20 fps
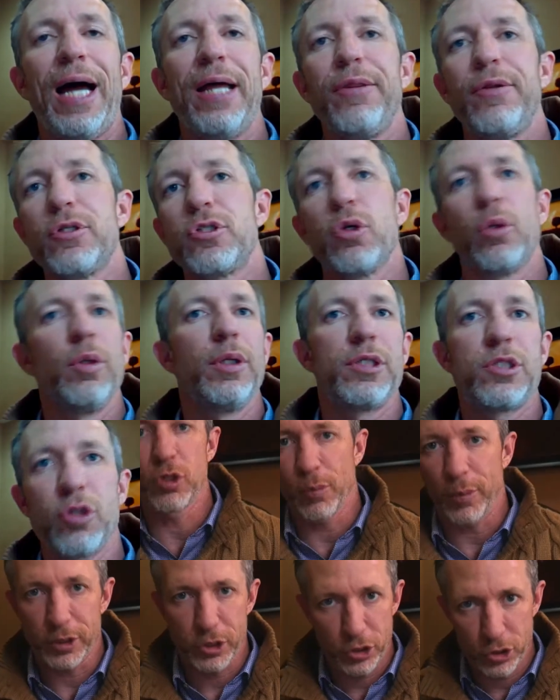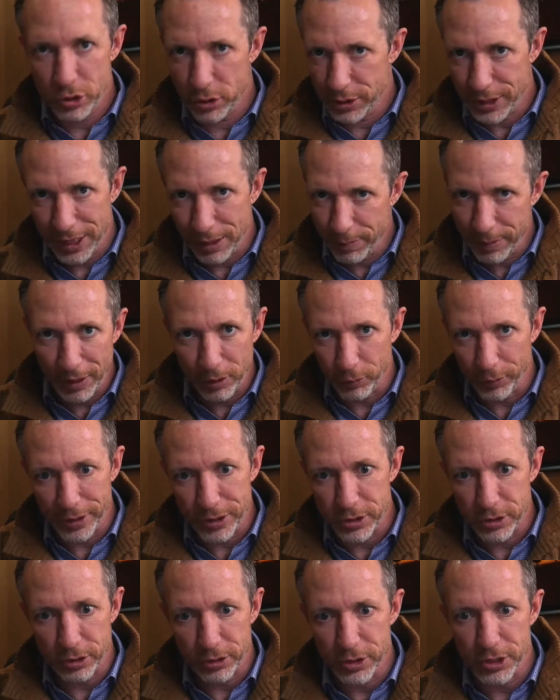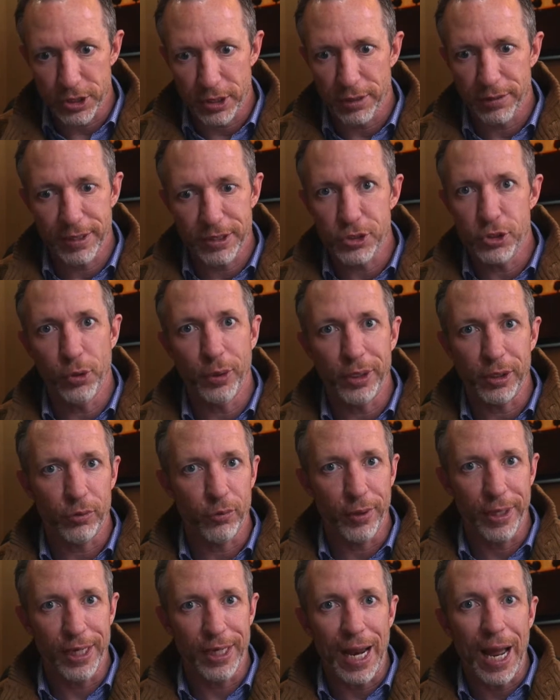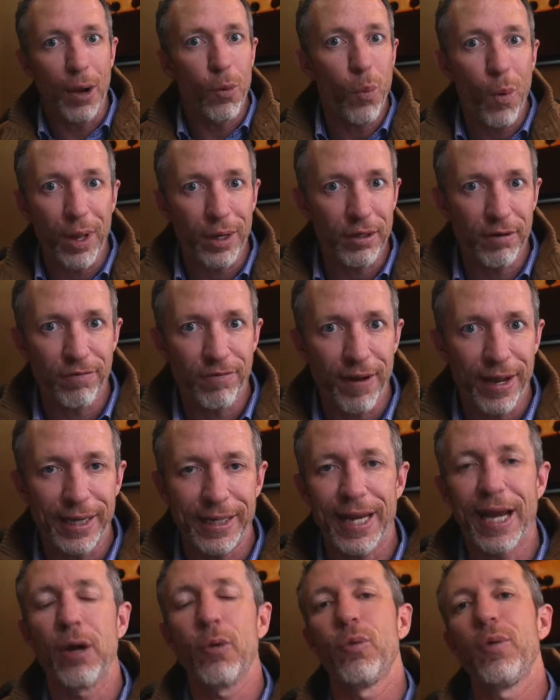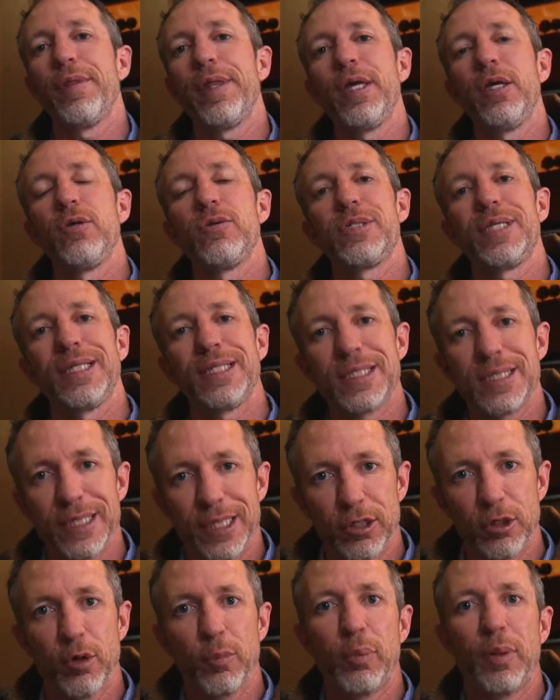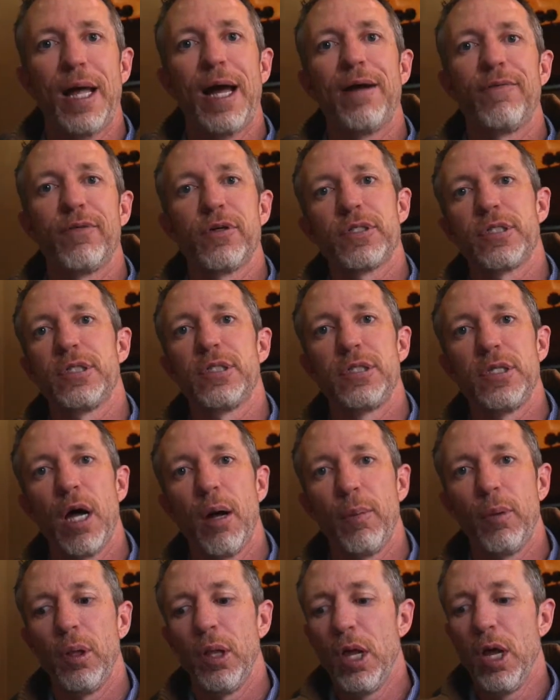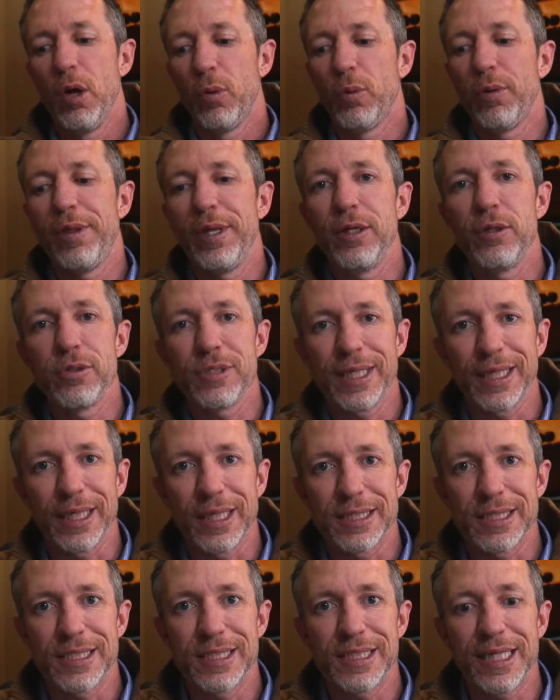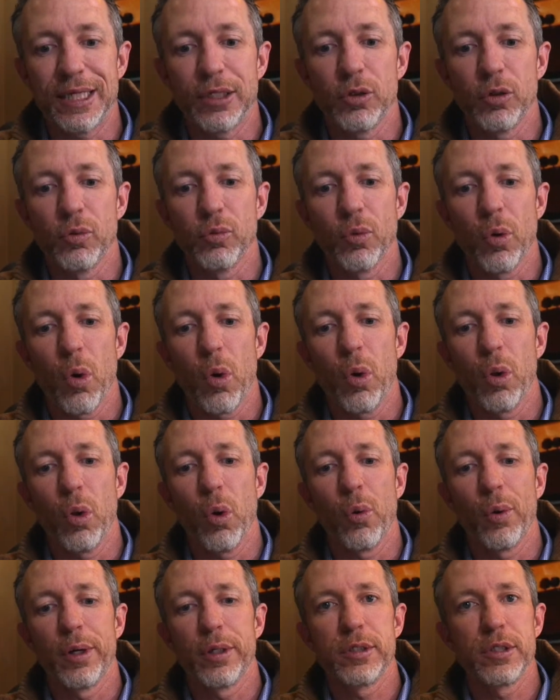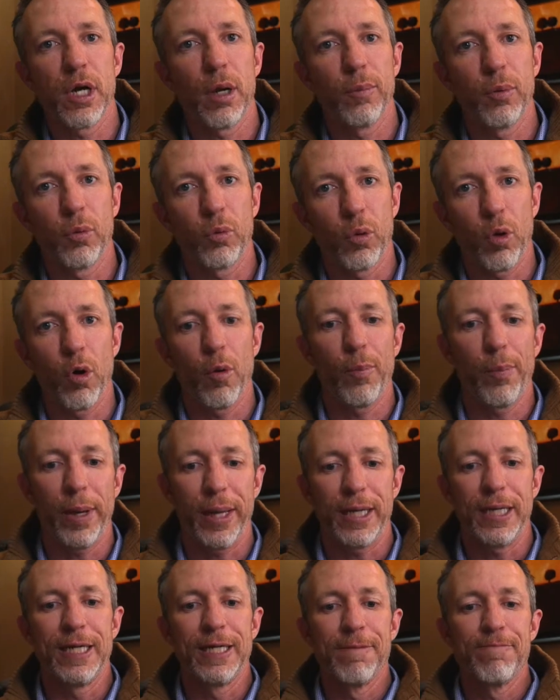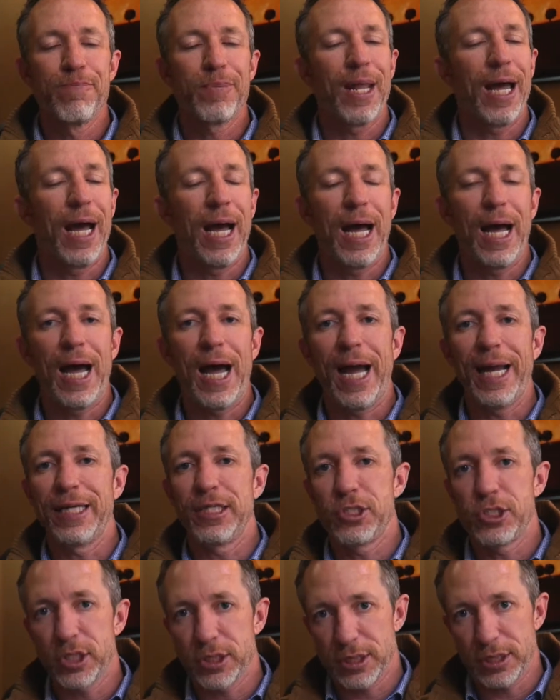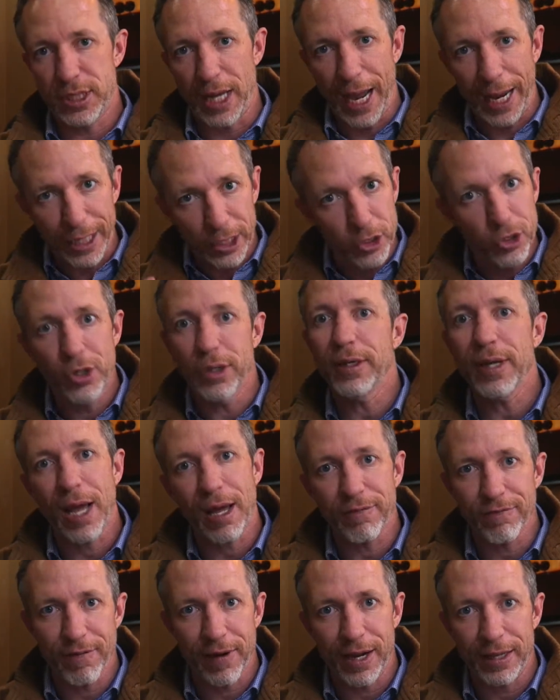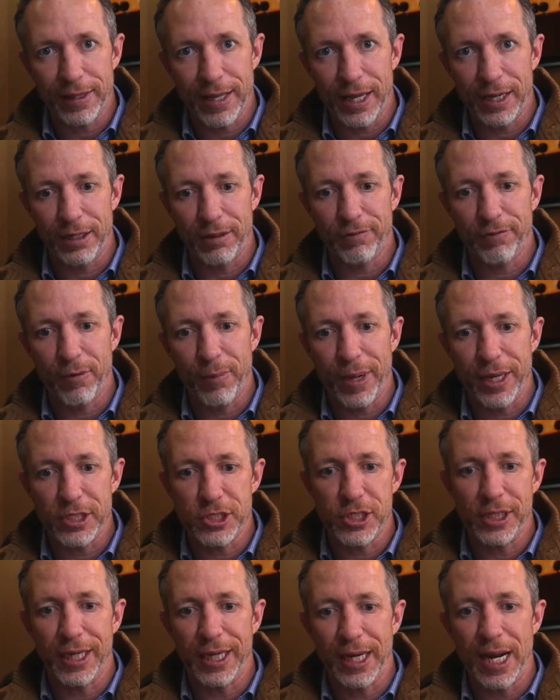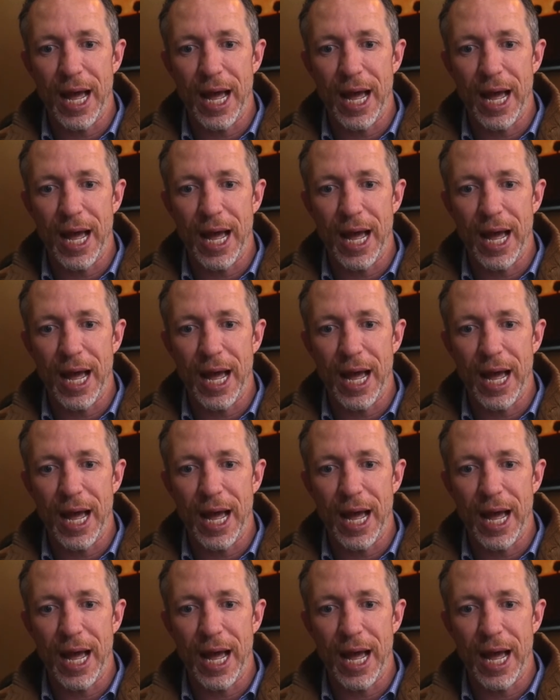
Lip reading: there's only so much TP research that you can read. I wanted to find out, were they using single ply versus double? Were they using a single roll or a double roll? But I could not find that information. And